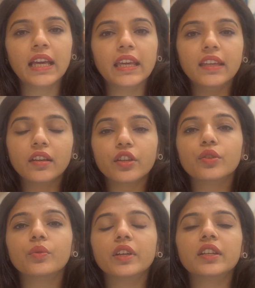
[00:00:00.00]
Either
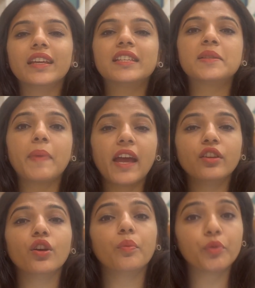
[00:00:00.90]
you would
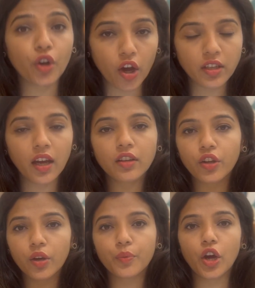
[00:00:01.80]
expand your product
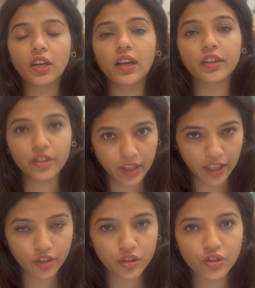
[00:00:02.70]
or your product
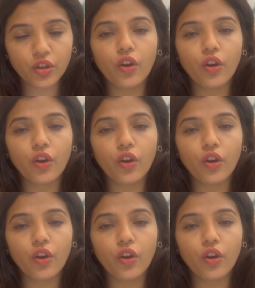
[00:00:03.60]
range,